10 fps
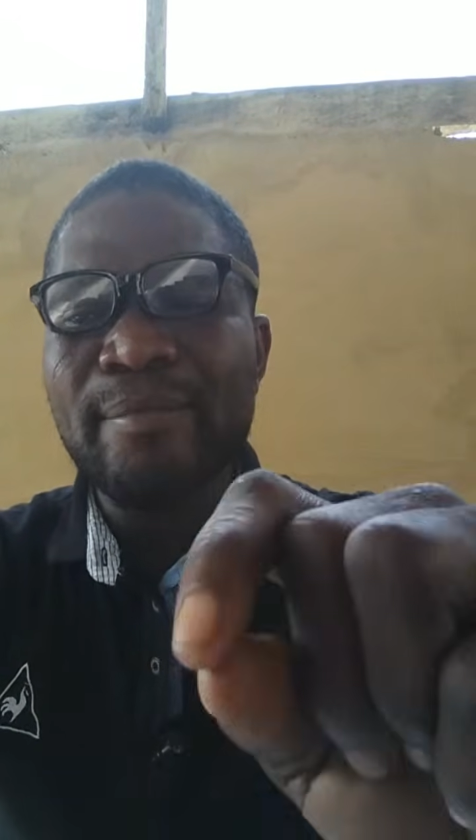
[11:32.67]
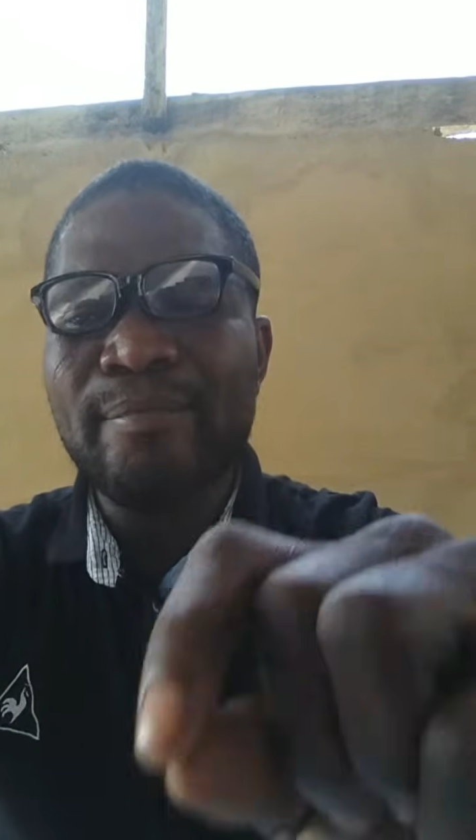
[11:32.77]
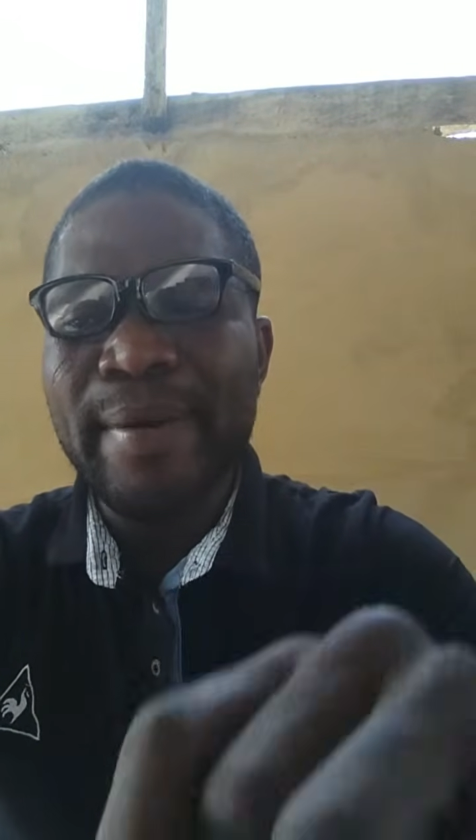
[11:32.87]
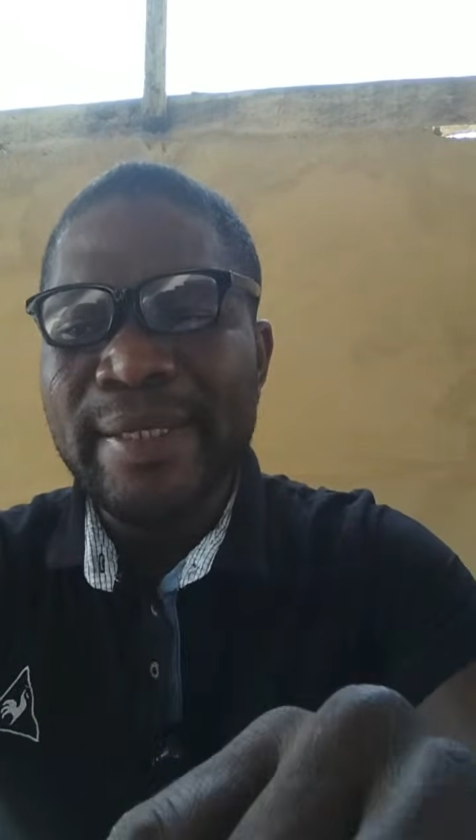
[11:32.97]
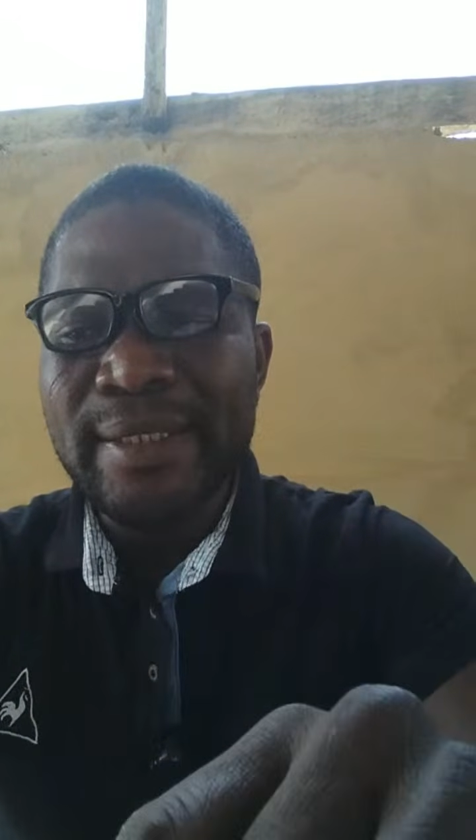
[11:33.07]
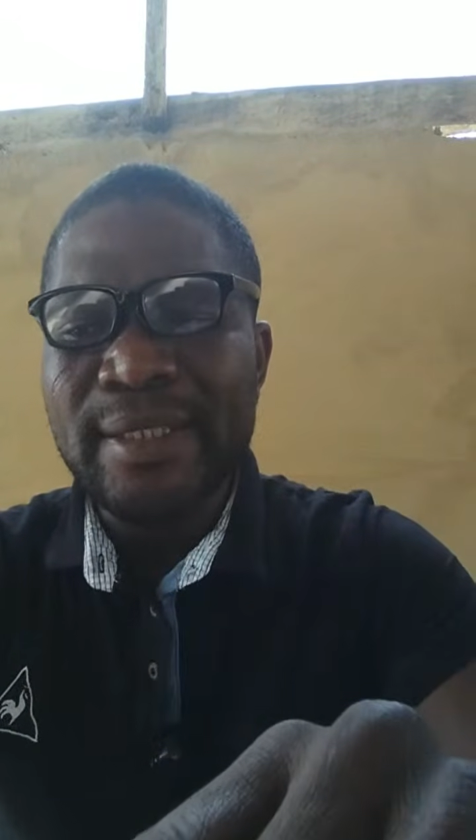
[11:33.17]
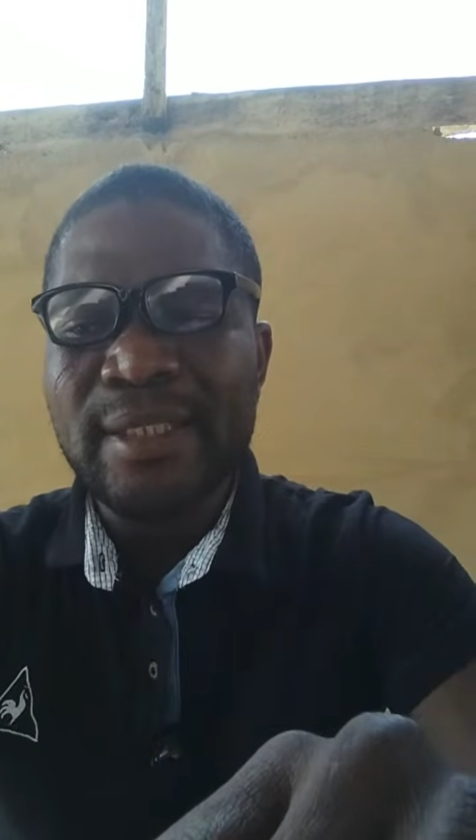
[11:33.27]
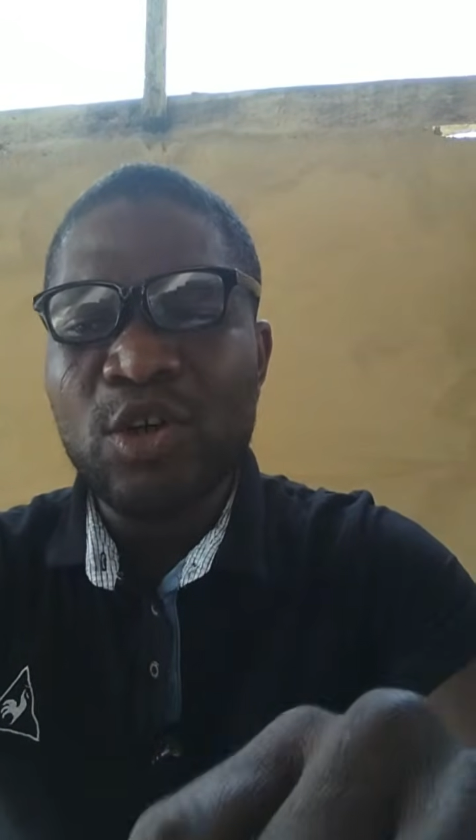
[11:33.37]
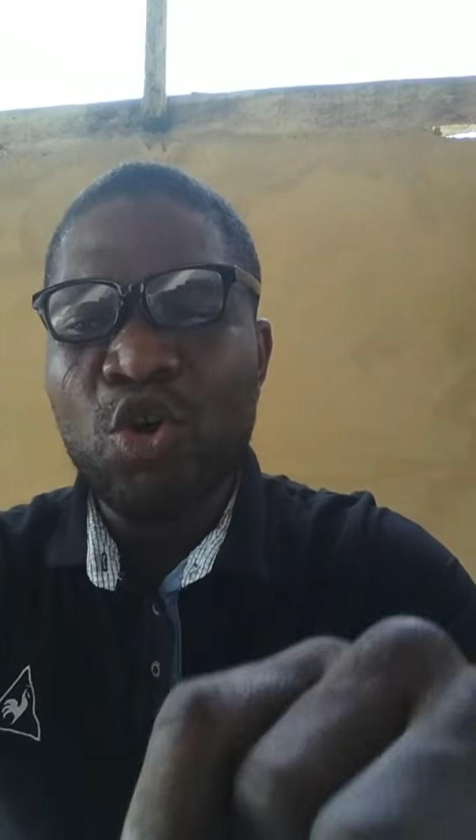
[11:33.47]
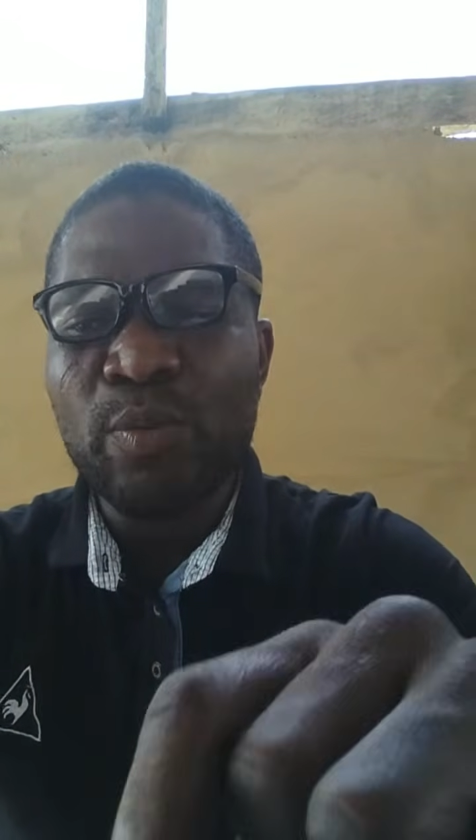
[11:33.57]

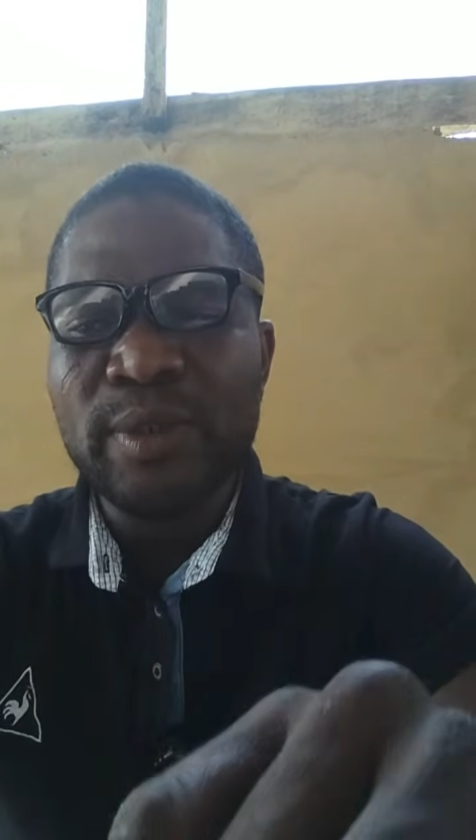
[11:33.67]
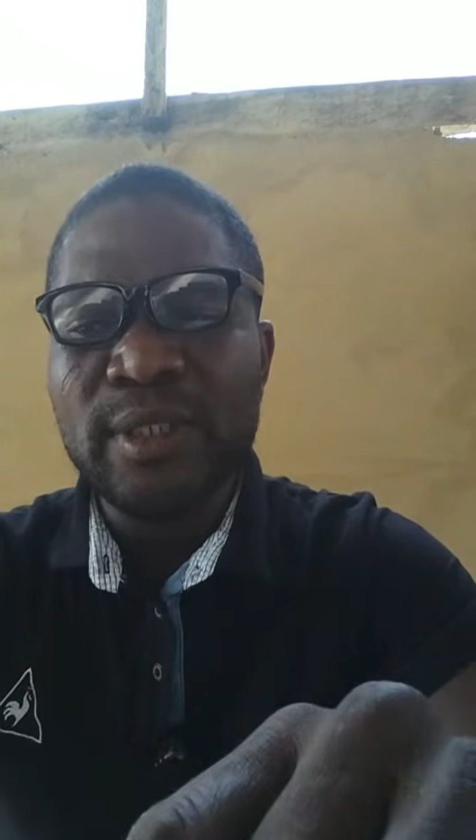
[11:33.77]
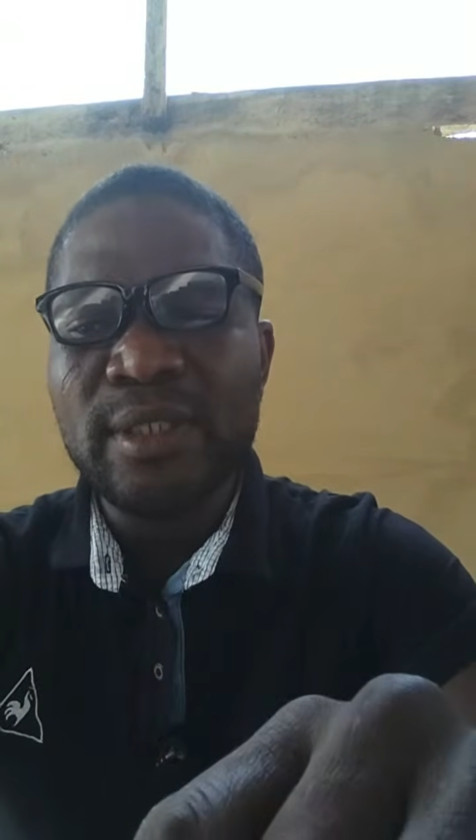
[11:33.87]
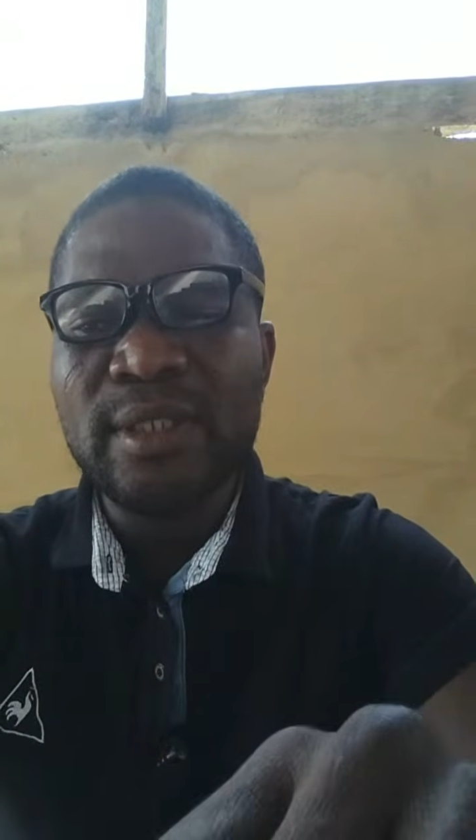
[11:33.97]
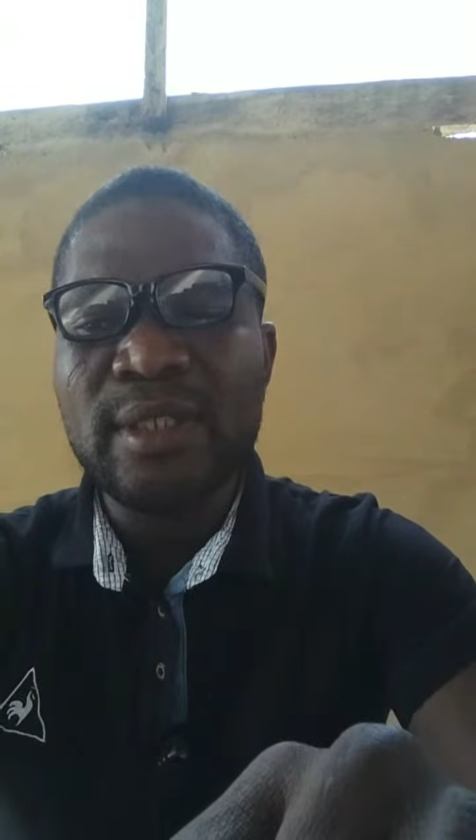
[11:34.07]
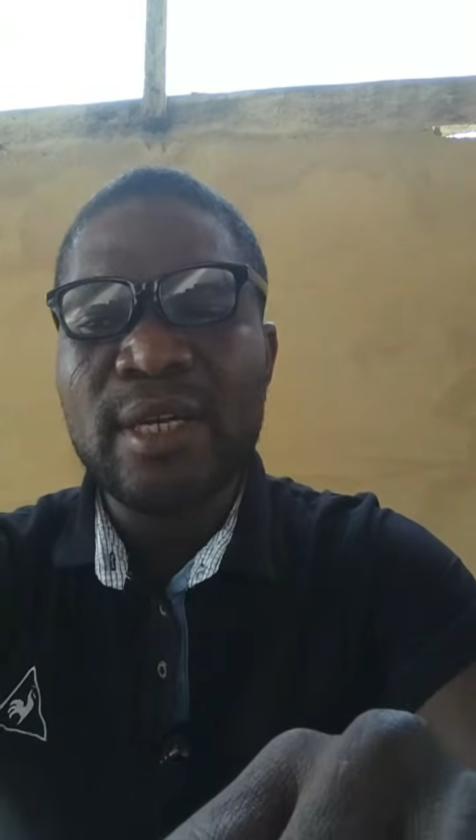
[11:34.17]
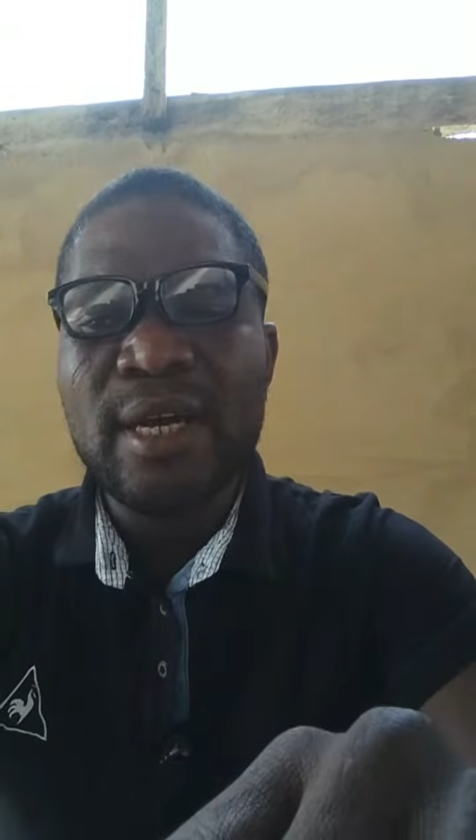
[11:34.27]
best option